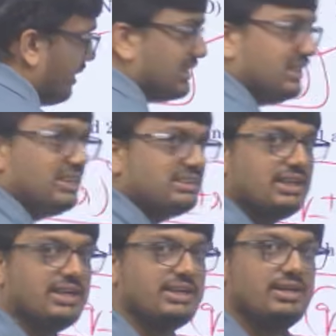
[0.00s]
Yes, it is
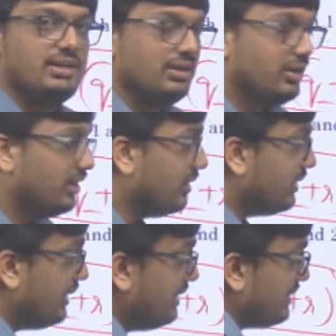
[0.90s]
correct.
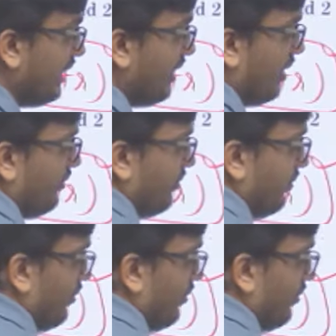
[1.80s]
Instead of